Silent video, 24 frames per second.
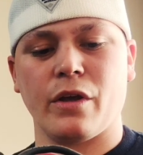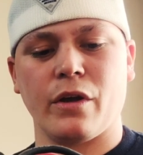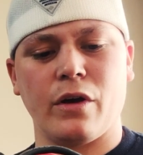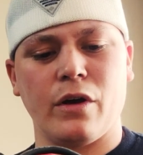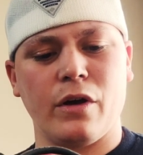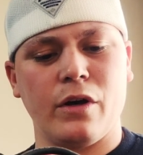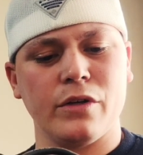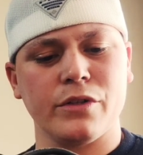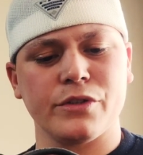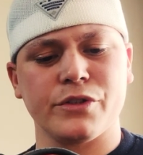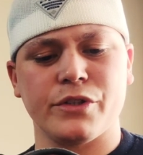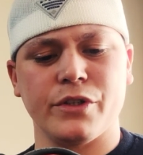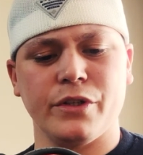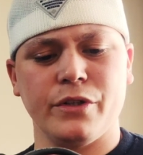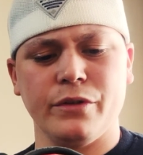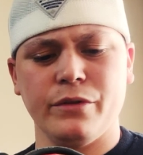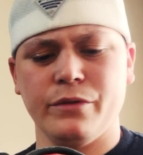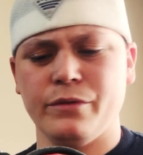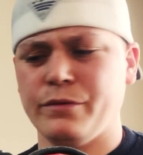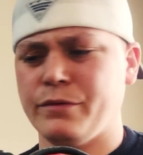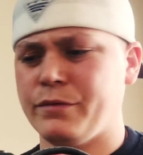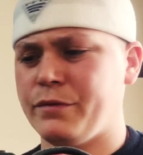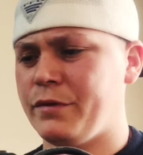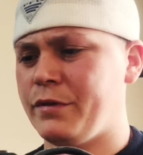
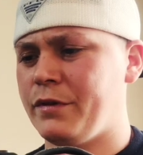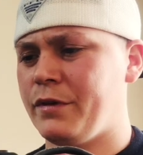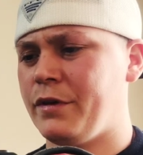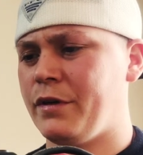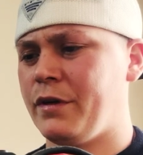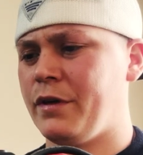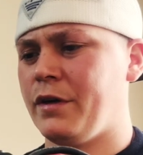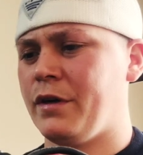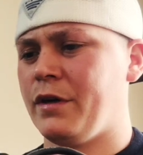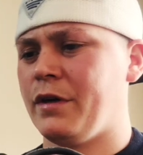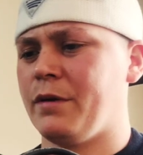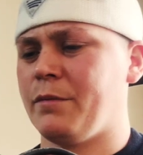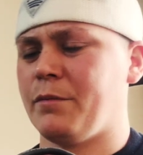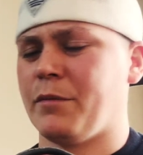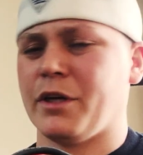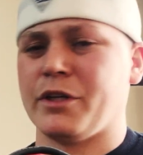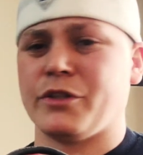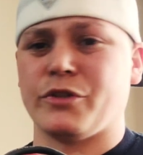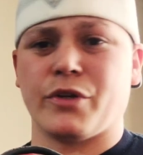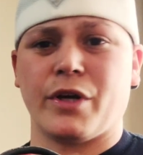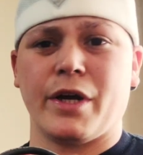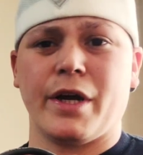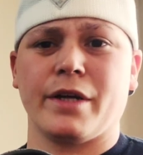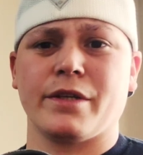Also, my
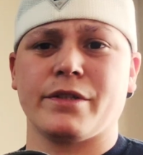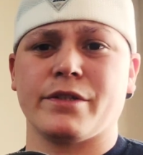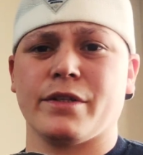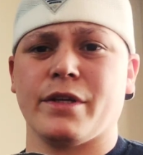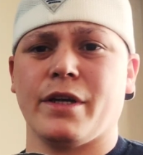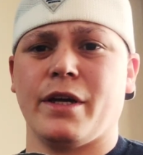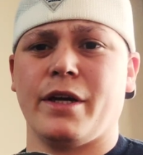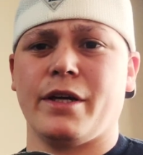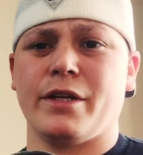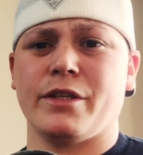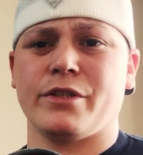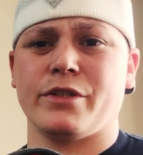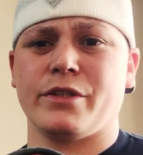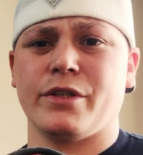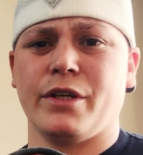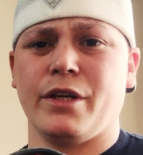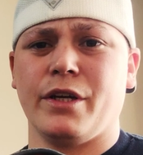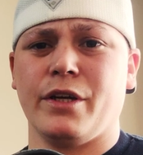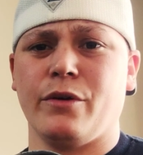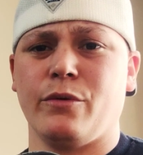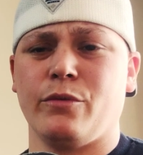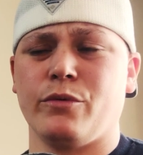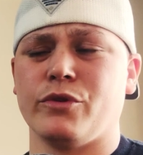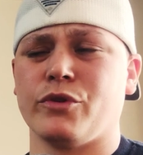drag slash,
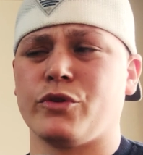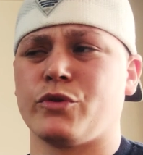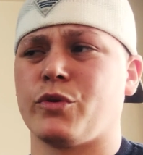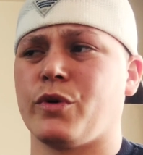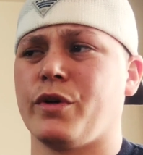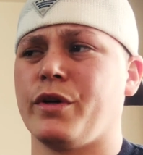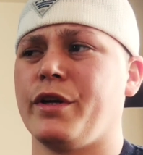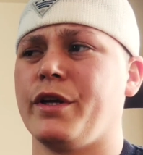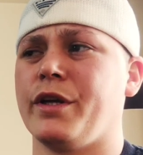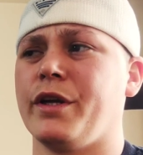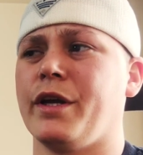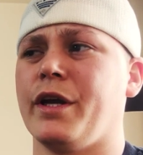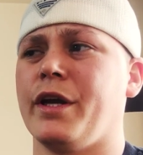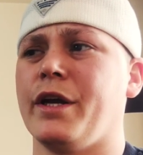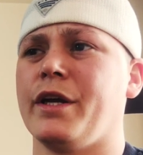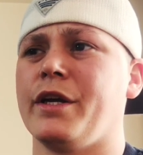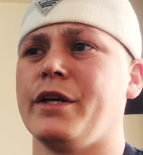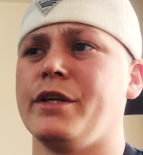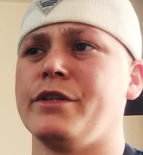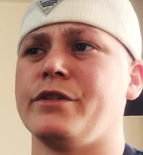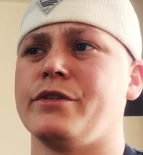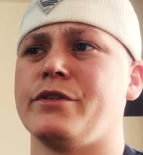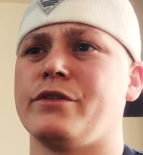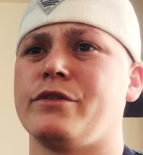it was running
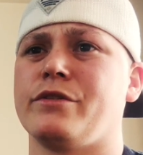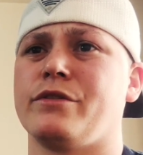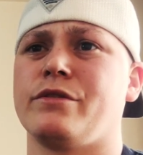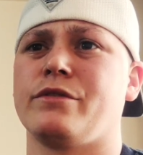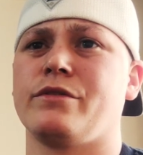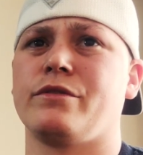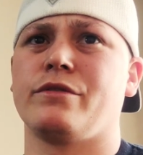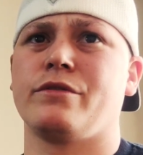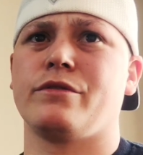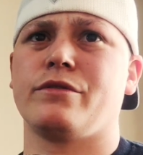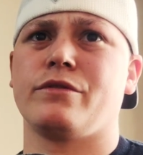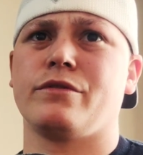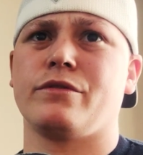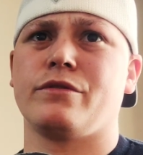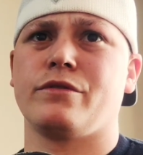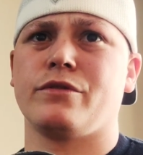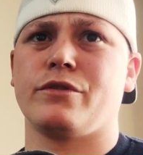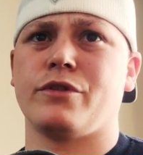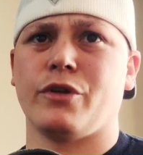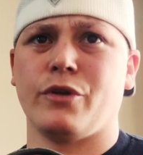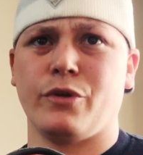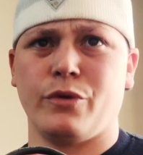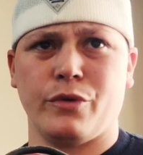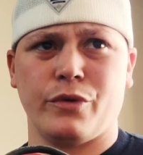a
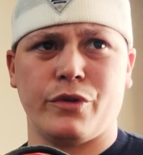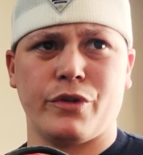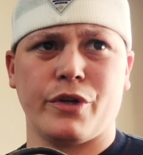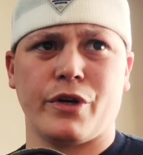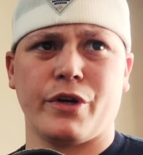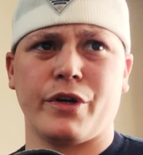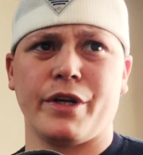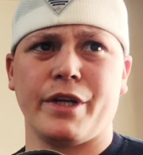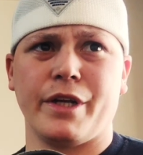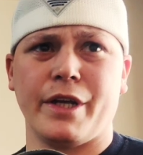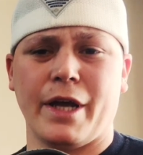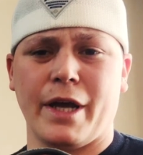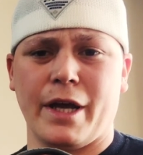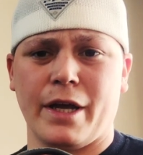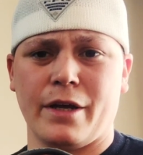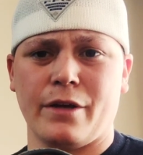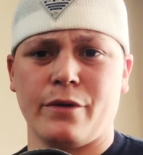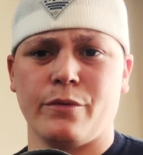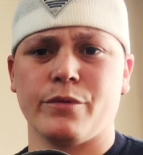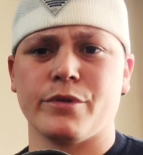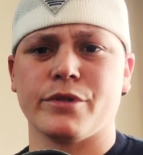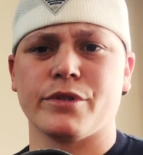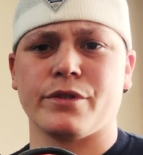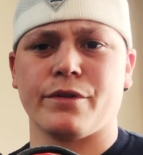
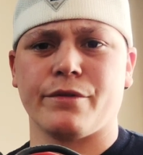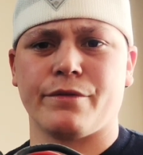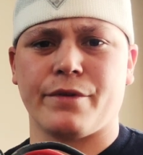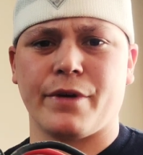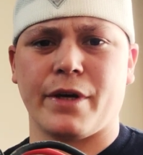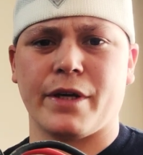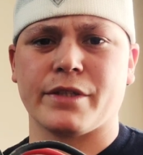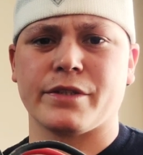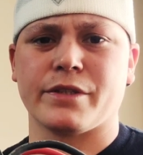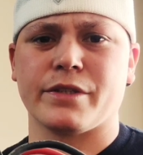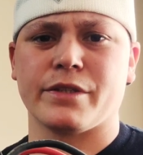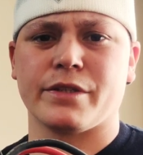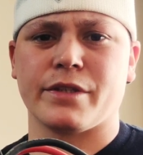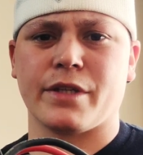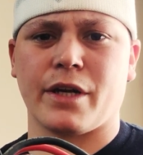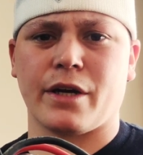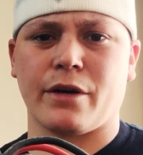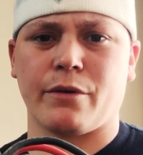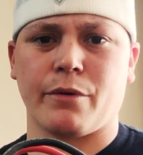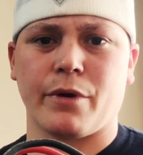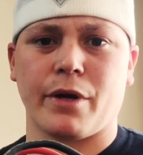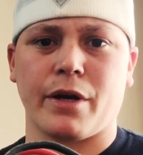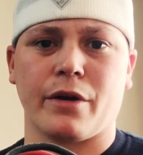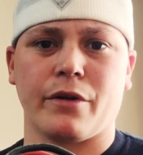238 was the fastest that I
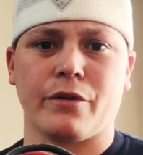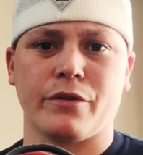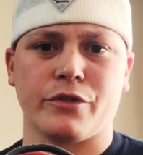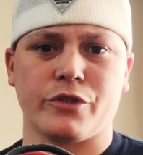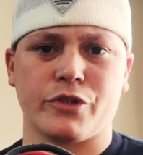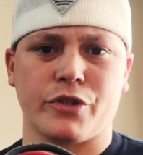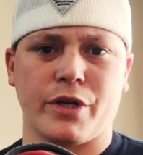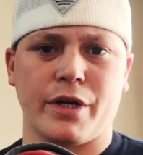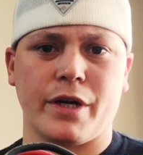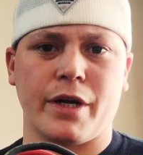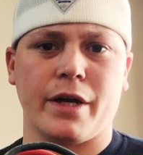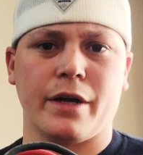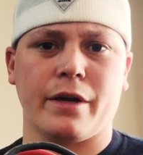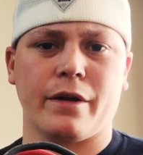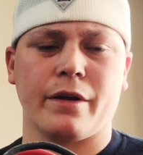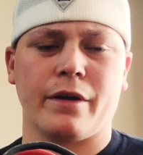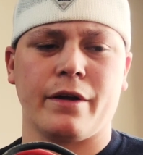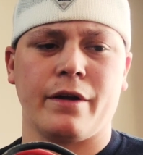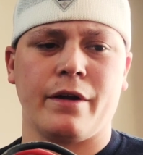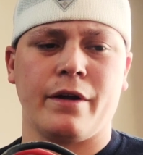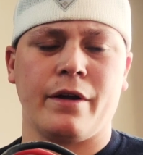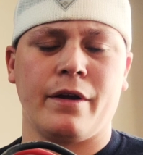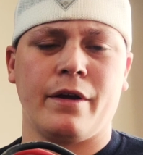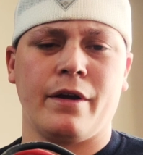ran on the track,
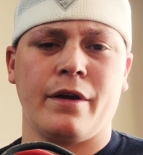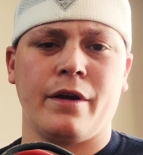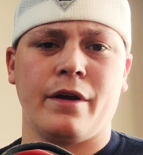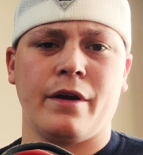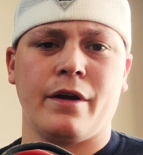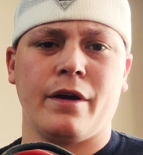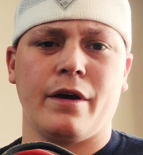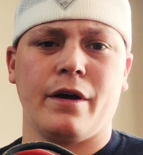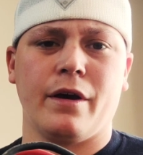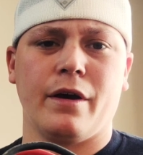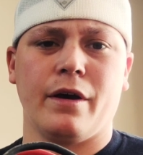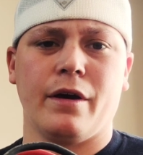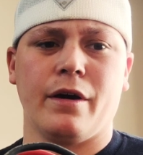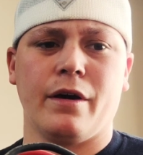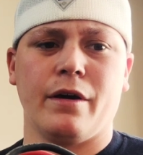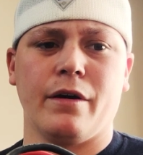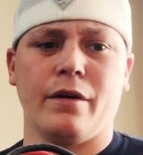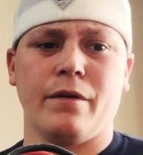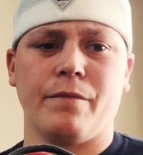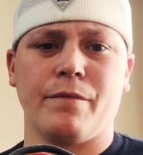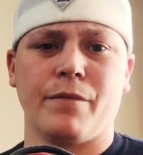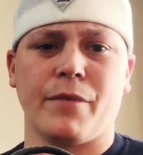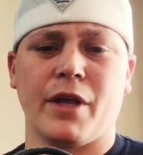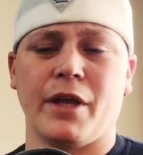
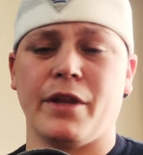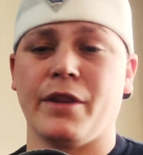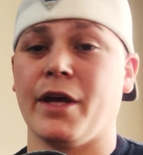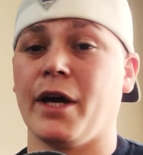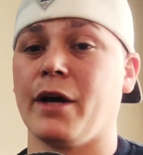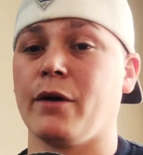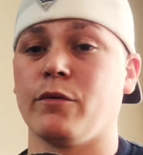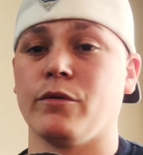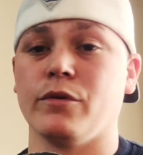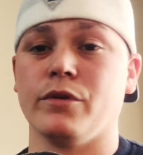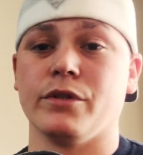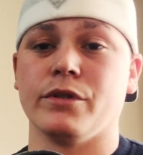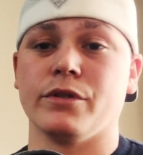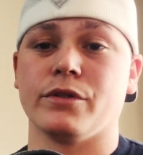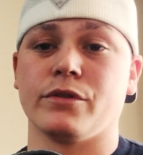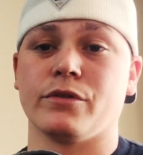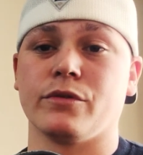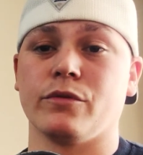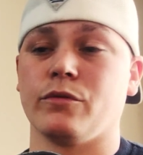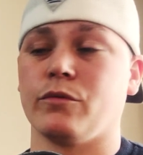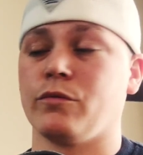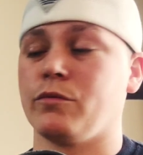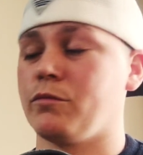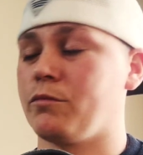and that
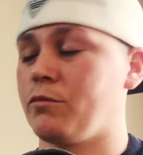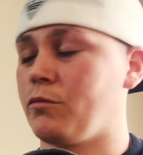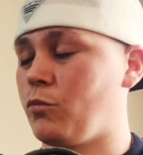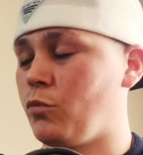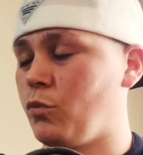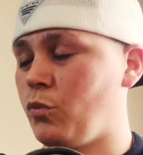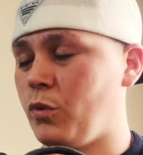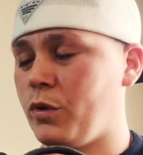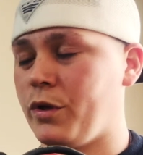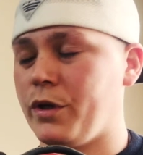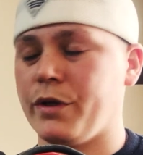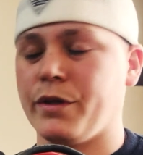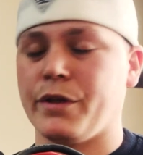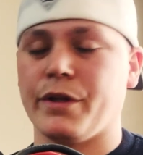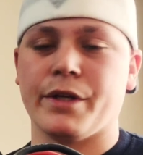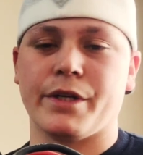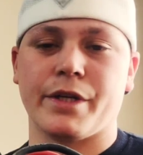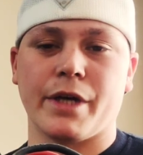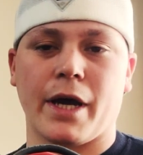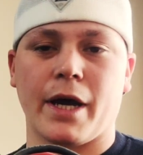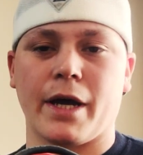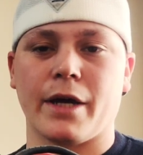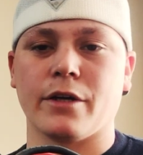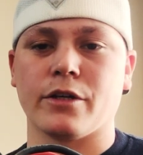was with the
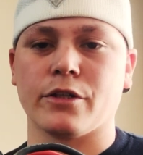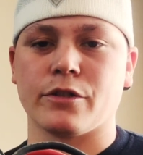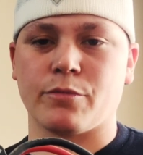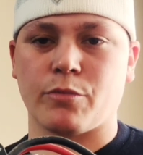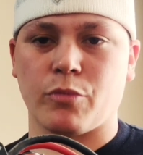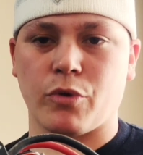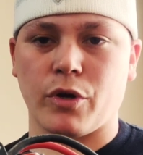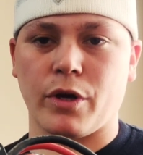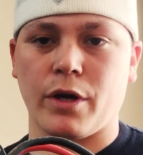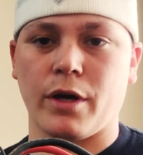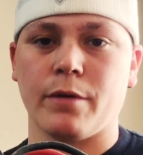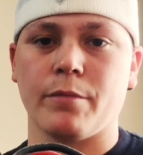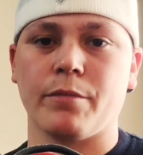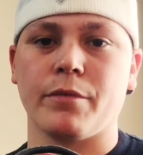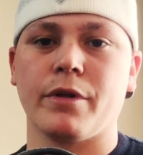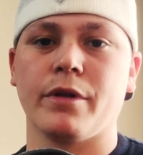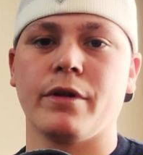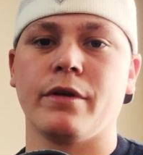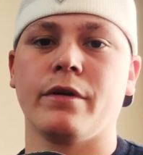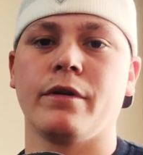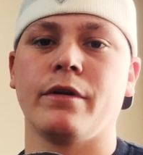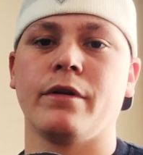tires prepped,